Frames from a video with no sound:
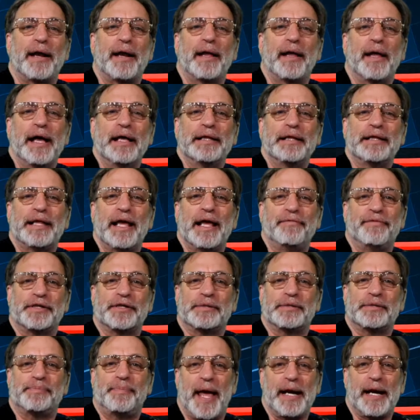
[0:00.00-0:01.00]
they've
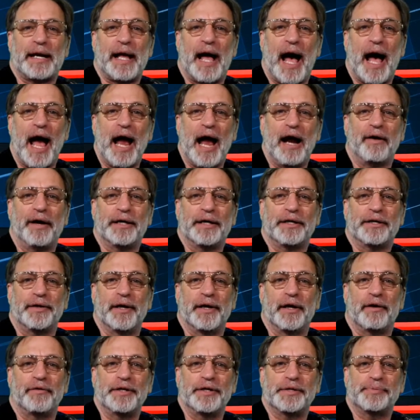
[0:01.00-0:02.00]
expanded hiring to increase
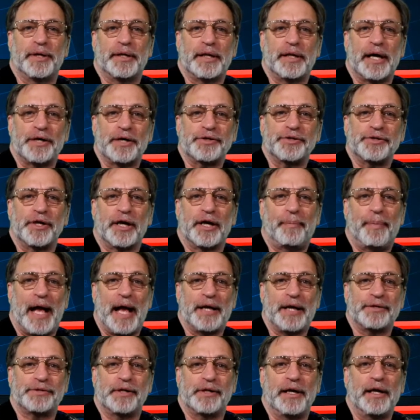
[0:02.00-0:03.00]
production
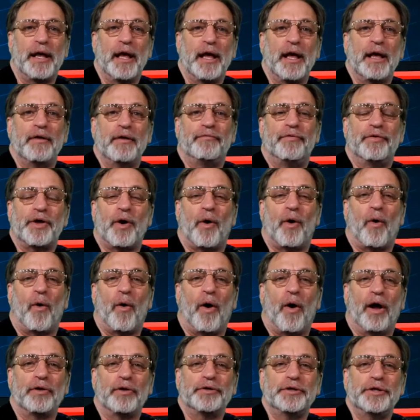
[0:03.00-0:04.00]
capacity for the
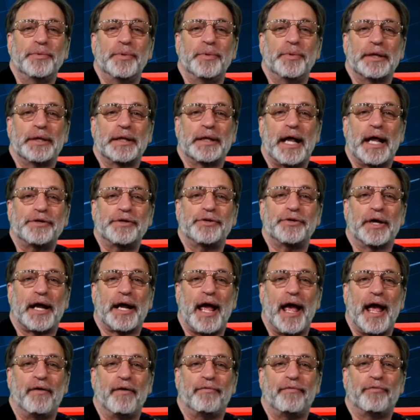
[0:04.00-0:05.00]
all-new electric
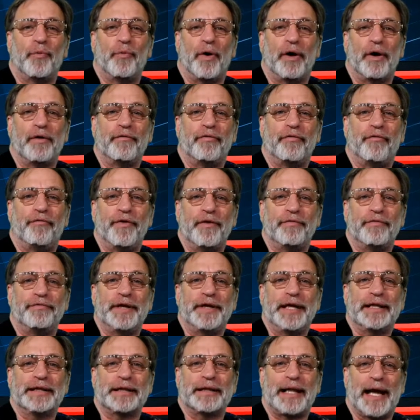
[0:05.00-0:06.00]
F-150
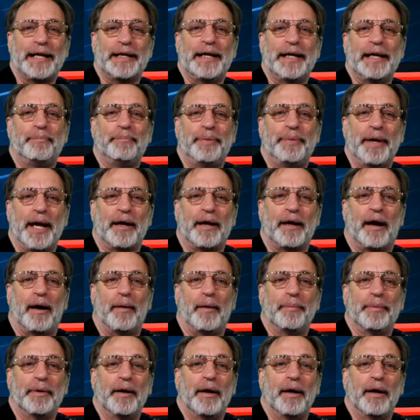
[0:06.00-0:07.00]
Lightning pickup.
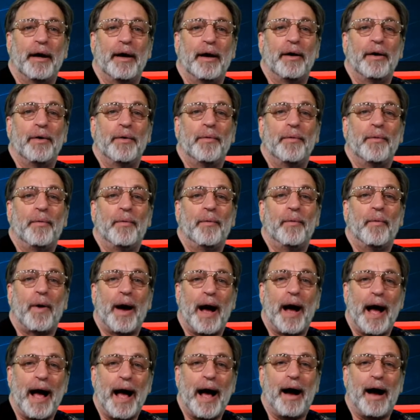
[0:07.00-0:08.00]

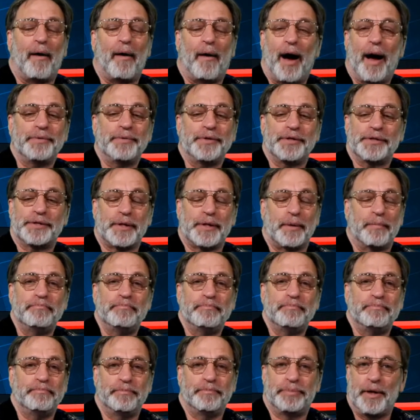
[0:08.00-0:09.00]
Wow, I'm just
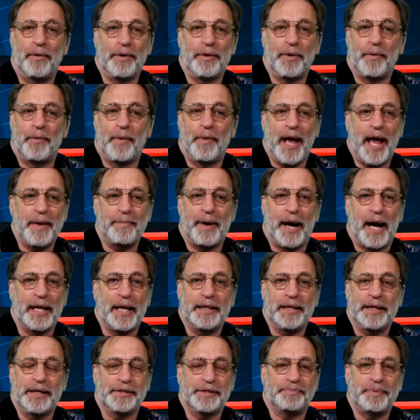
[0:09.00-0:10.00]
blown away by these
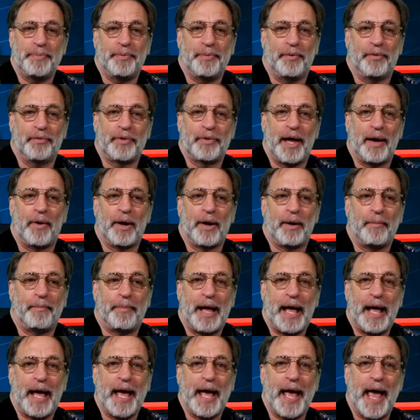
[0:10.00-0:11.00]
people that want to buy
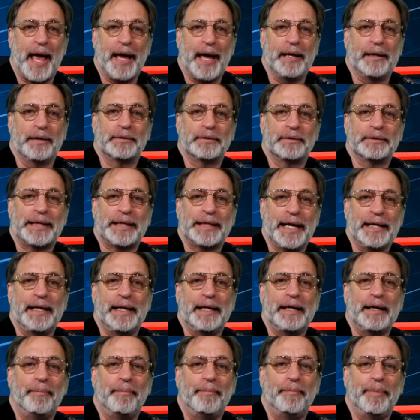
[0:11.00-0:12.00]
a Lightning
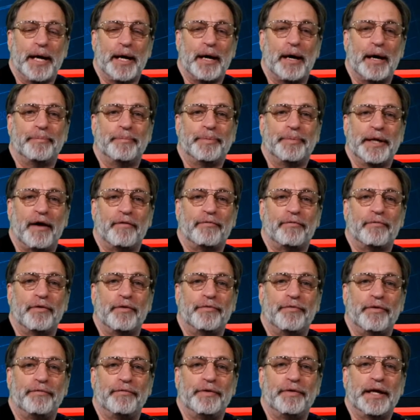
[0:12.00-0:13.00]
pickup, the
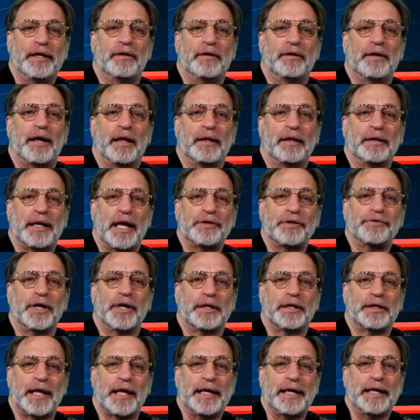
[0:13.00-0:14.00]
F-150 electric
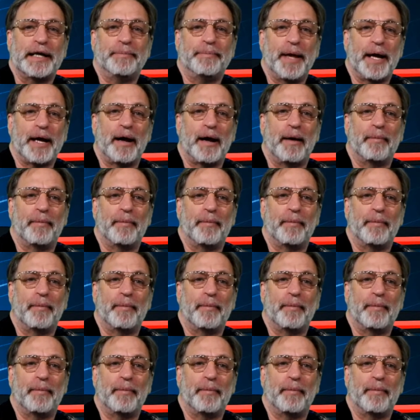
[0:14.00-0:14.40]
Lightning pickup.